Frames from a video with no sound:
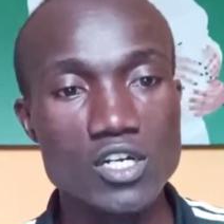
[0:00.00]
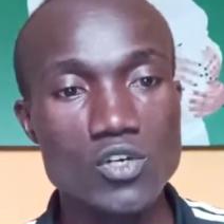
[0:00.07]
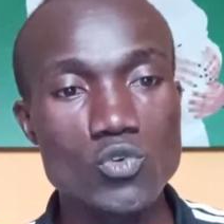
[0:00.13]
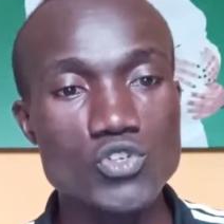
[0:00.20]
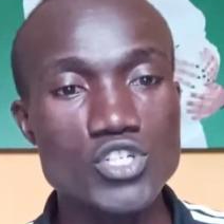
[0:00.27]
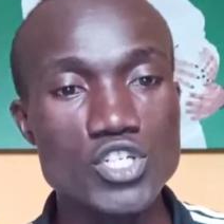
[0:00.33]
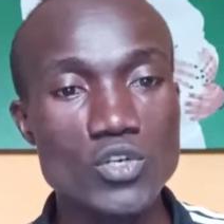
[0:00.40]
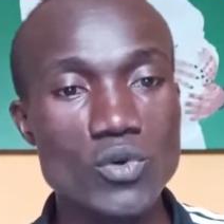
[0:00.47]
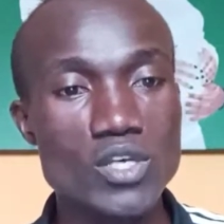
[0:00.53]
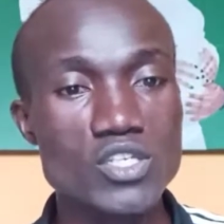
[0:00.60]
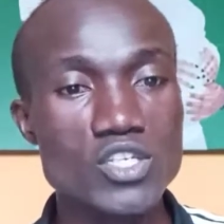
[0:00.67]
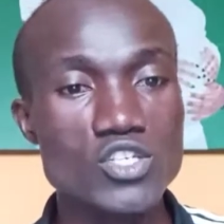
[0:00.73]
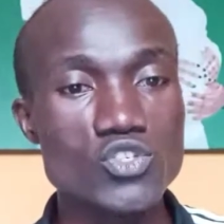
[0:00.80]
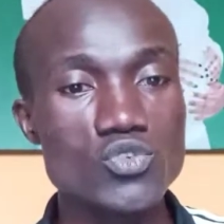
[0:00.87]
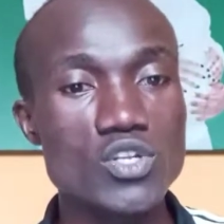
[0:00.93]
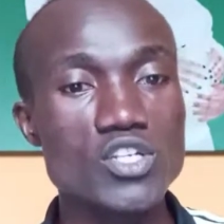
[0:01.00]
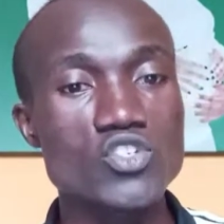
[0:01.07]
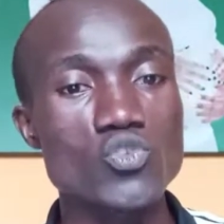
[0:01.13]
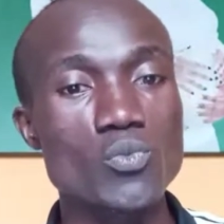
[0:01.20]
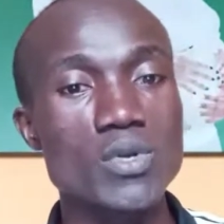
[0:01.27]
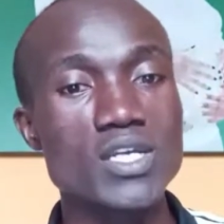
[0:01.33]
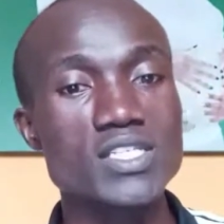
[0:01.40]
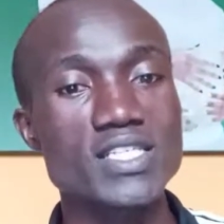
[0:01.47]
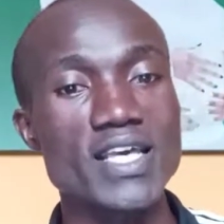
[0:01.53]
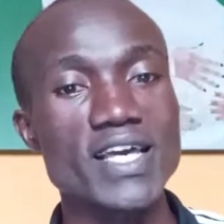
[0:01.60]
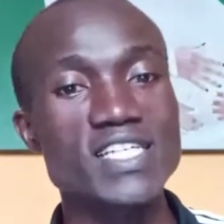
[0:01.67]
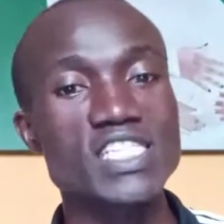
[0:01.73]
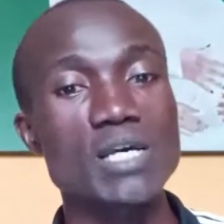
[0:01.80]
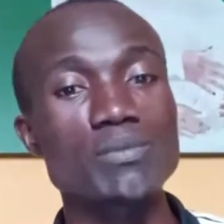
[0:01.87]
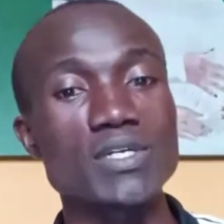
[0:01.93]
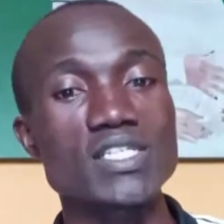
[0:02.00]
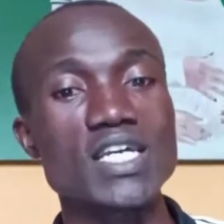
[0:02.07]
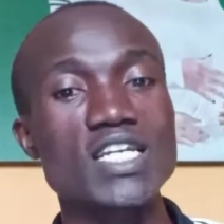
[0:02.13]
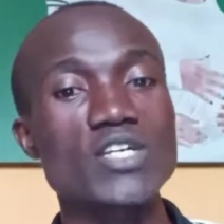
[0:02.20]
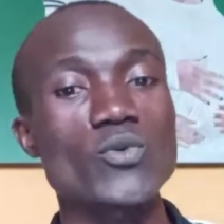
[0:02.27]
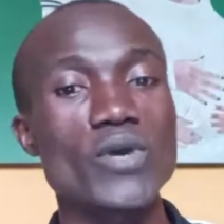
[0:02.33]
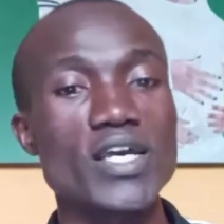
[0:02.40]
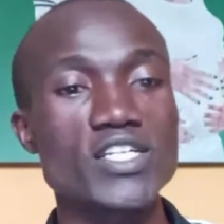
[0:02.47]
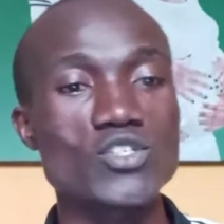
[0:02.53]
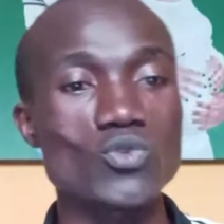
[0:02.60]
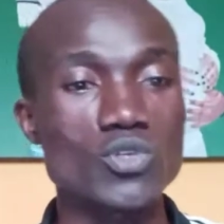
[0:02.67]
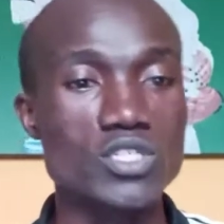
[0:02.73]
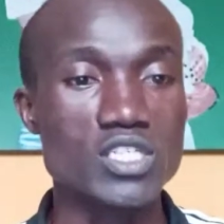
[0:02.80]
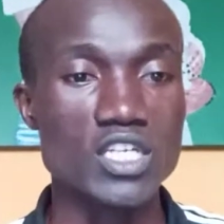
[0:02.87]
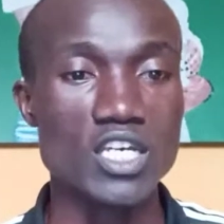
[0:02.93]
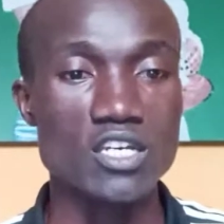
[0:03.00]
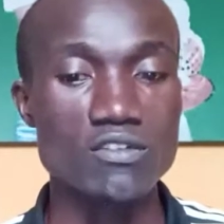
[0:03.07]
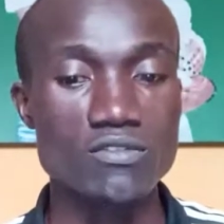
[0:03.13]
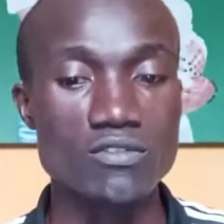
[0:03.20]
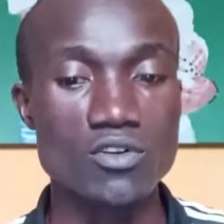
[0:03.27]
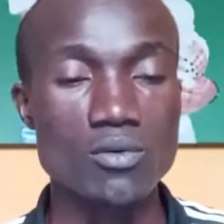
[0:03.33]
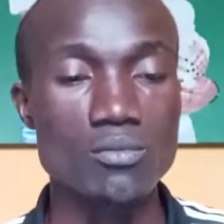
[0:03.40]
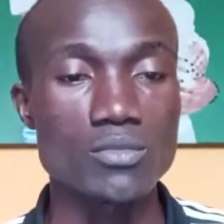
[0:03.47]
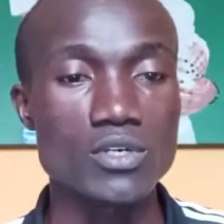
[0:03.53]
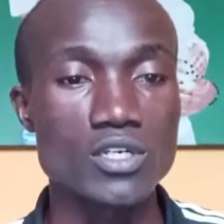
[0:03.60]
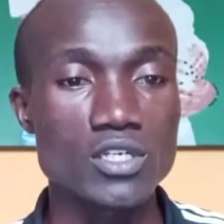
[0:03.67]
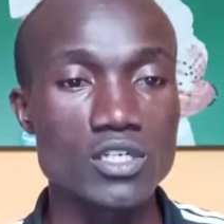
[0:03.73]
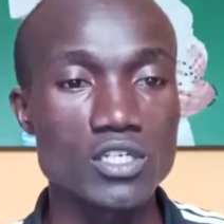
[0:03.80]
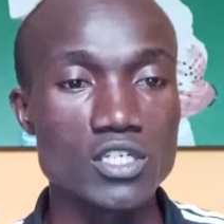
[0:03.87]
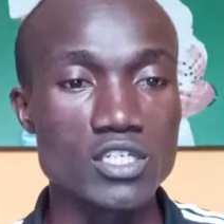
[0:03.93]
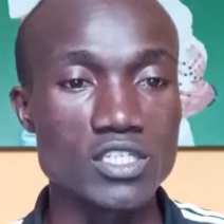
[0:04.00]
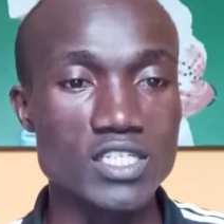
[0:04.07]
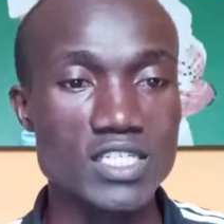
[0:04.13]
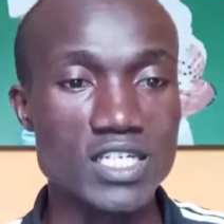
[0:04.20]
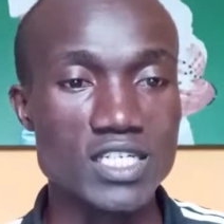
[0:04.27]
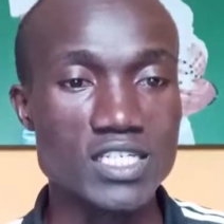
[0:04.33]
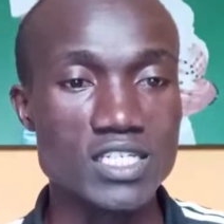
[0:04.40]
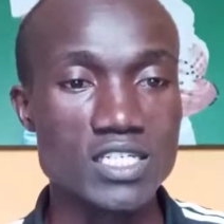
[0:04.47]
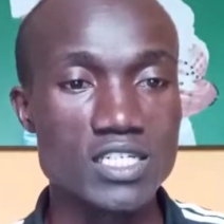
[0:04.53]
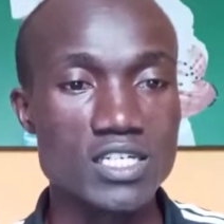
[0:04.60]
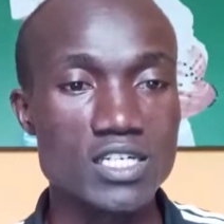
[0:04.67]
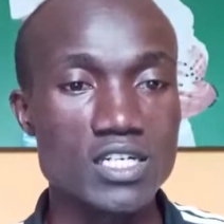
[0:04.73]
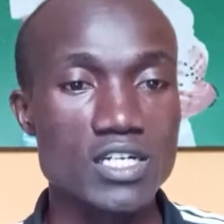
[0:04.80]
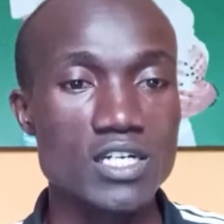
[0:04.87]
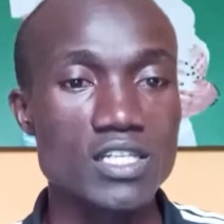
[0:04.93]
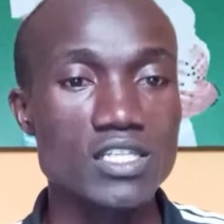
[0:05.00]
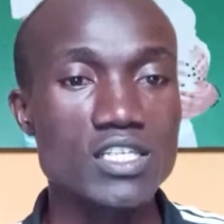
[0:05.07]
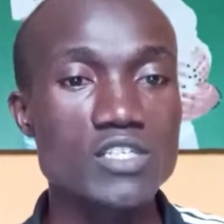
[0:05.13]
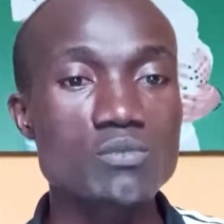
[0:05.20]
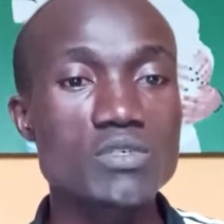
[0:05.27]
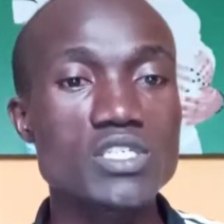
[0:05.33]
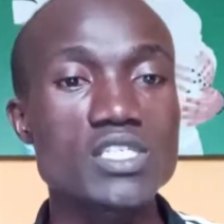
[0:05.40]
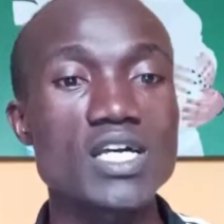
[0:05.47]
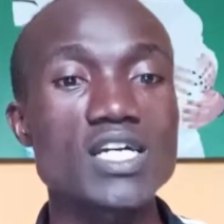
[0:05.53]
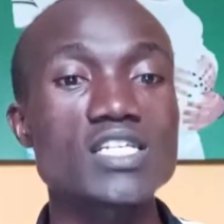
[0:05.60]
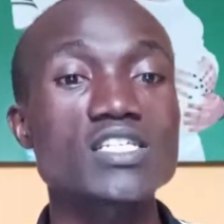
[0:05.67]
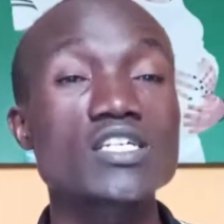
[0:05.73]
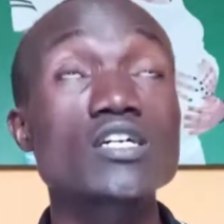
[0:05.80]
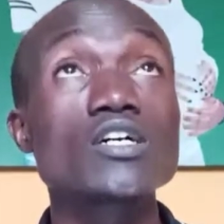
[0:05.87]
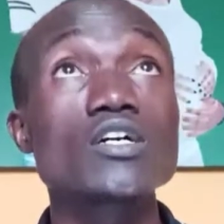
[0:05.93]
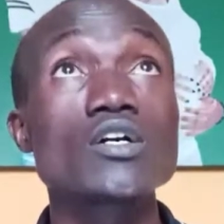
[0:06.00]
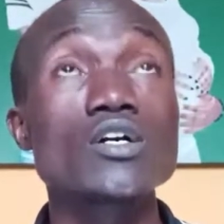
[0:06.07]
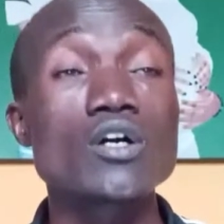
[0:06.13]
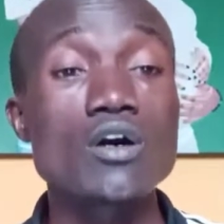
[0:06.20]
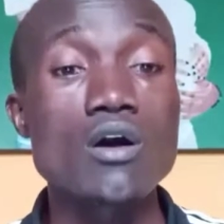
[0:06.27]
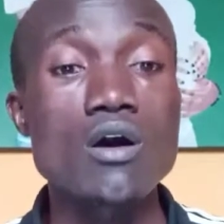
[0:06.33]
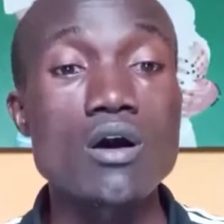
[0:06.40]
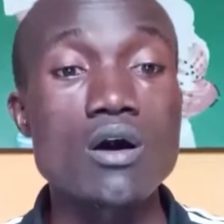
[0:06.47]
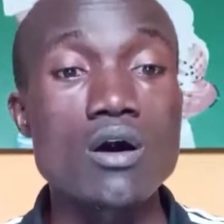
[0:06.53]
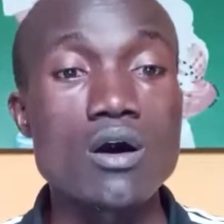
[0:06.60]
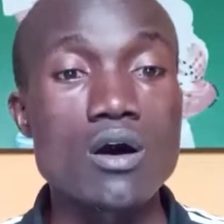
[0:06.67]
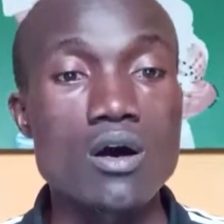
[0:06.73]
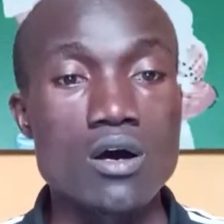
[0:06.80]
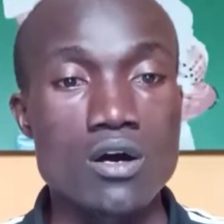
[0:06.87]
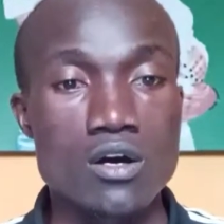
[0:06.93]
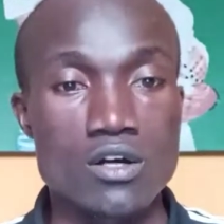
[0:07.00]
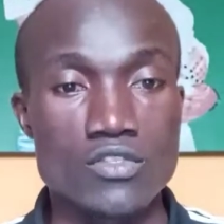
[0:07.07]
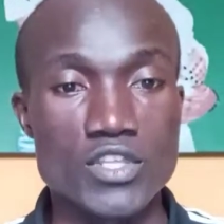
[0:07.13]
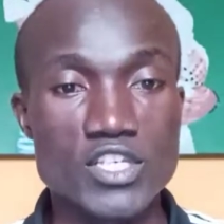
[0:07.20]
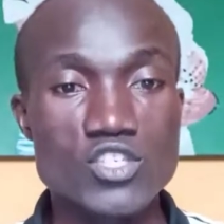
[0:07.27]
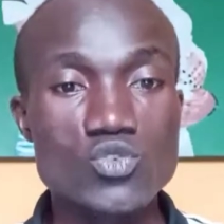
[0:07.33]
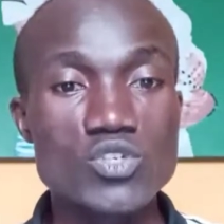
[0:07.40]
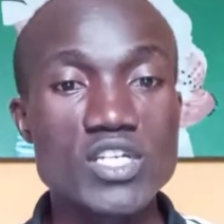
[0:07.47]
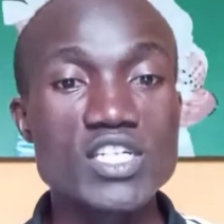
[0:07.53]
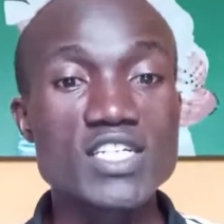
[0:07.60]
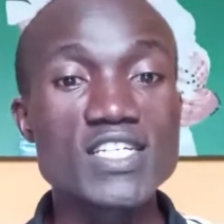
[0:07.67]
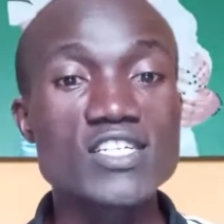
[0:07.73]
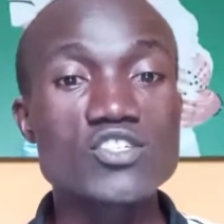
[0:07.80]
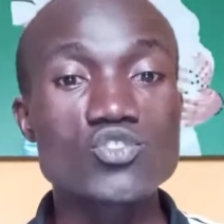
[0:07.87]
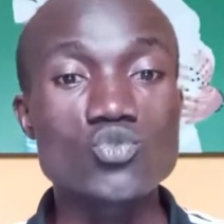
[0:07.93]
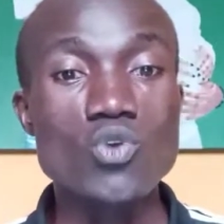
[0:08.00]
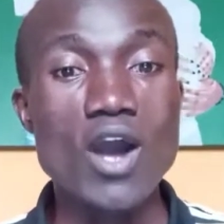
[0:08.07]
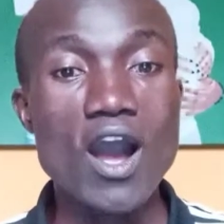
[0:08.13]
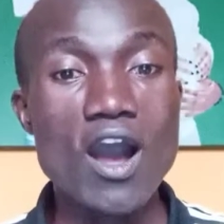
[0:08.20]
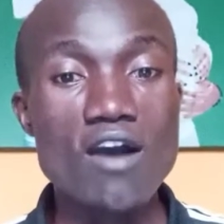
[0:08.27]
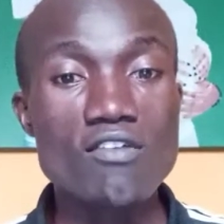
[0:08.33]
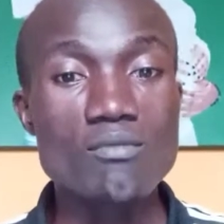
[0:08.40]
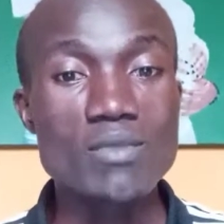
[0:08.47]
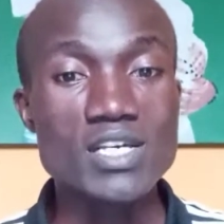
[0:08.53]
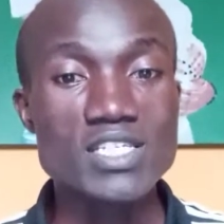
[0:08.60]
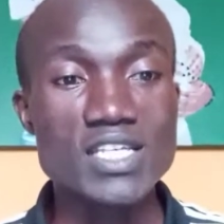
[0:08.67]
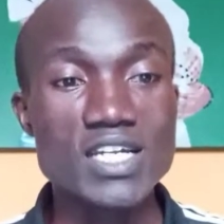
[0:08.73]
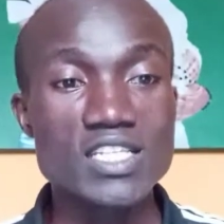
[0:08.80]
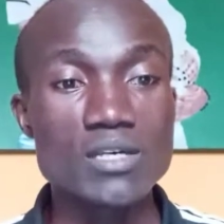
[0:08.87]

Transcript: which requires the student to place the excerpt exactly where it was taken from in the text. This means that the student needs to have mastered